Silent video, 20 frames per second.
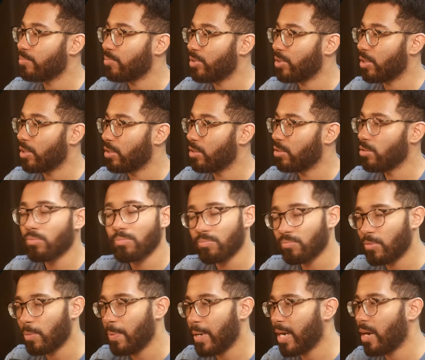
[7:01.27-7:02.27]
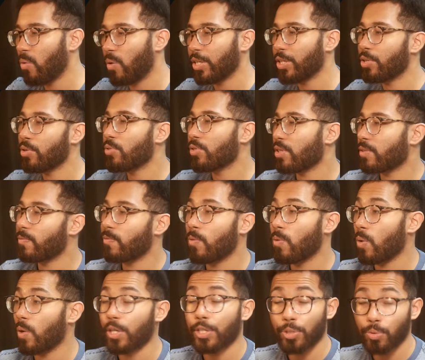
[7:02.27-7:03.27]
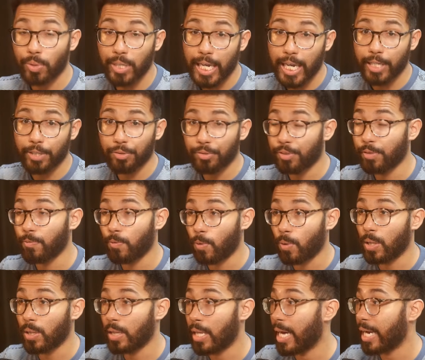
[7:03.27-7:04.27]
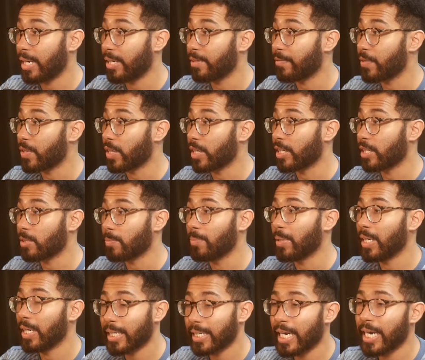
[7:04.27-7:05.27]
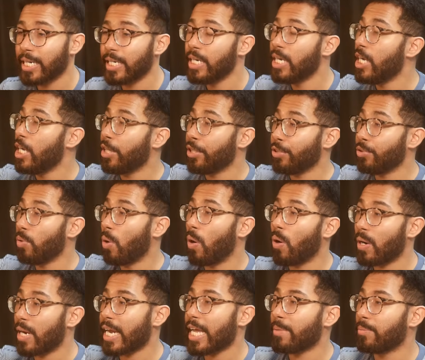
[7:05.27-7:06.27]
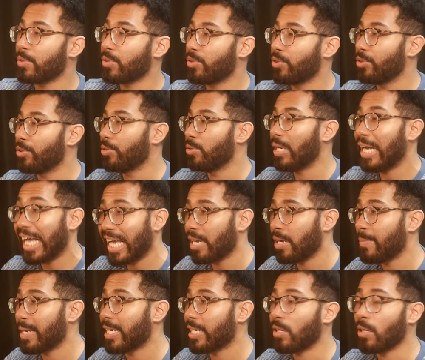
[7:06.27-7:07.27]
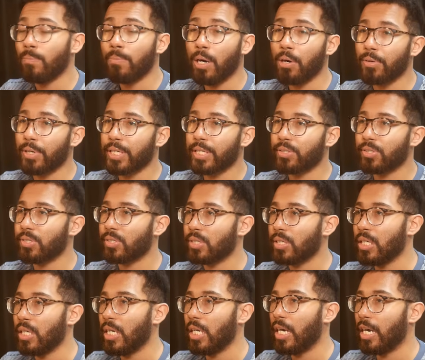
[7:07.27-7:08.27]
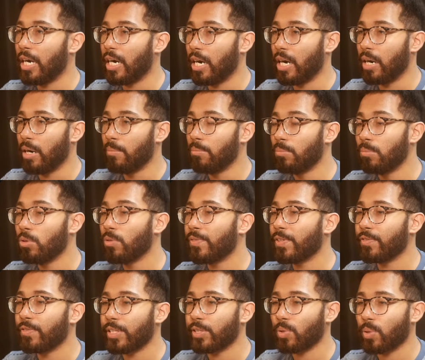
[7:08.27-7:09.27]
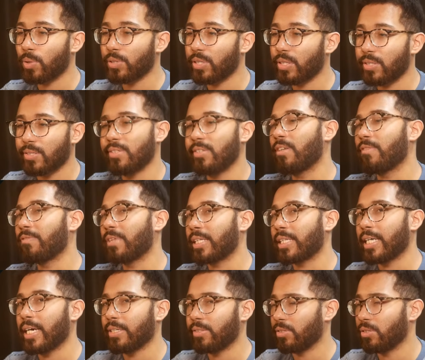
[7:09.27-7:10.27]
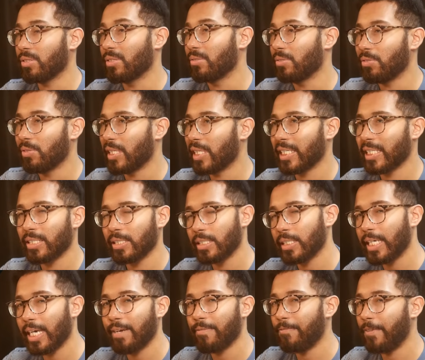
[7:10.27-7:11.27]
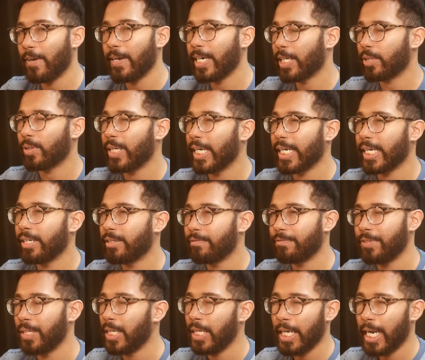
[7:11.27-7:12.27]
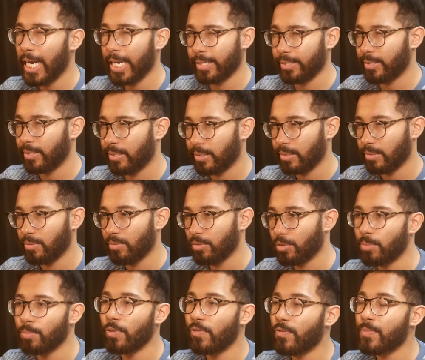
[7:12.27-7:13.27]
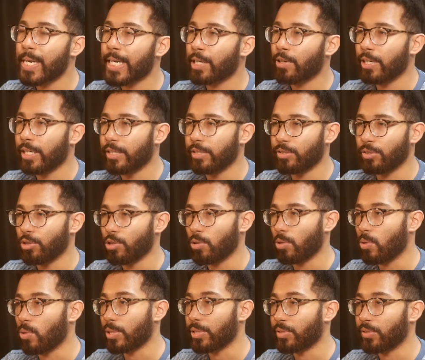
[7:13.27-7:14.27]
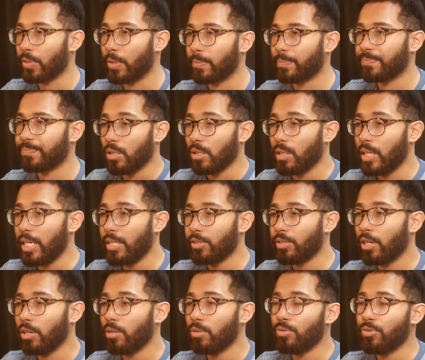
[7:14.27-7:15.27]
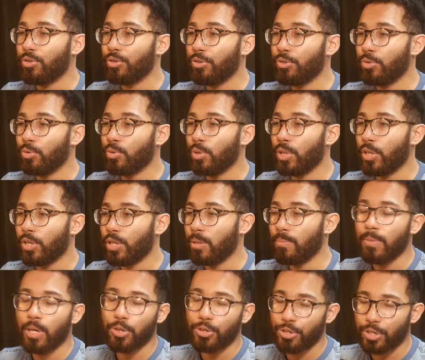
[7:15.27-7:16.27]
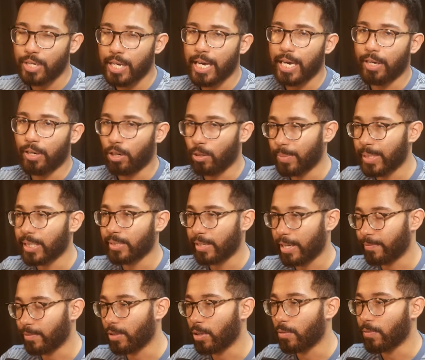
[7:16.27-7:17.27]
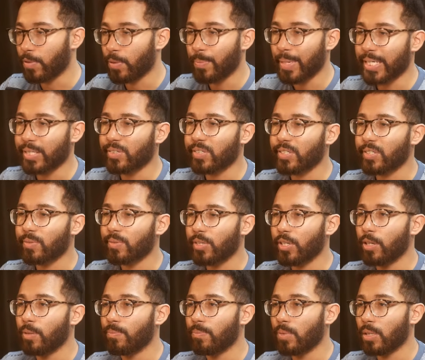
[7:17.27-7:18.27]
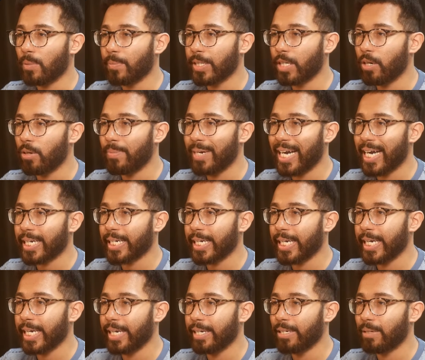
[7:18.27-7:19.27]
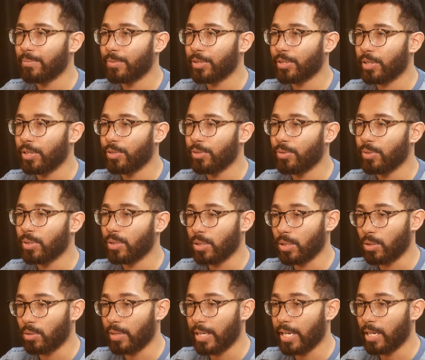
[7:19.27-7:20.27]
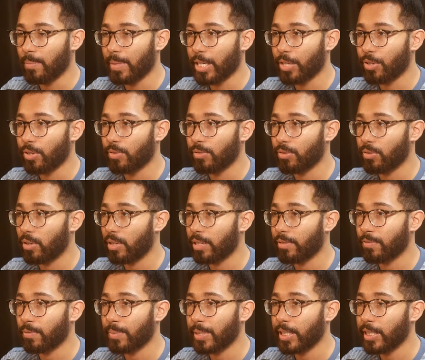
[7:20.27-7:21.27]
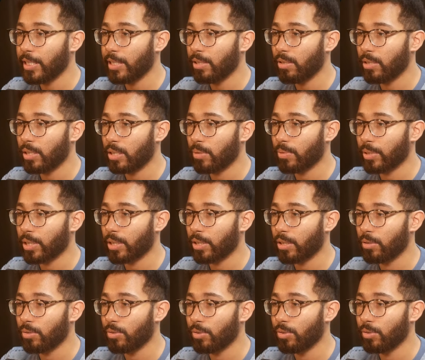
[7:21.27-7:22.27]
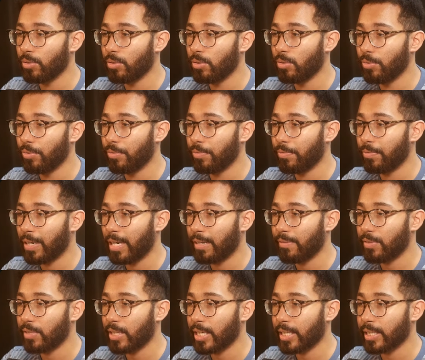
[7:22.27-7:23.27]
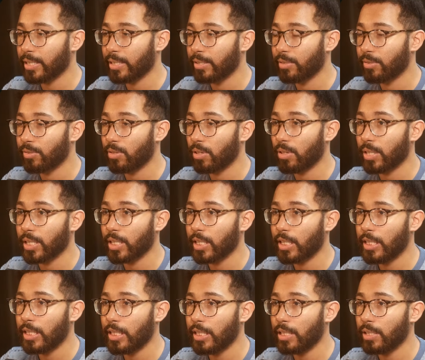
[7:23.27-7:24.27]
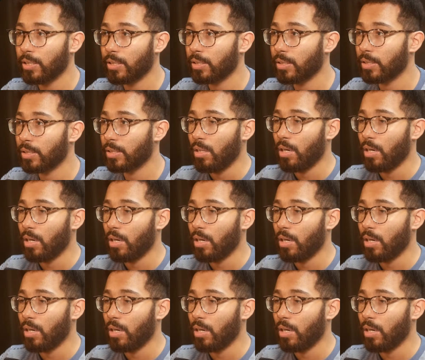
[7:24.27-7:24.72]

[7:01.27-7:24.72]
So depending on what you use it for, you can use it for a lot of different things. But again, you are able to animate components, movie resources, stuff like that. So you can get very creative as the movie maker is your oyster. Let's go to the motion editor because I have to go over the basics. So let me go back and I'm just going to do a little animation starting from here. And then we're going to go to 5 seconds starting here.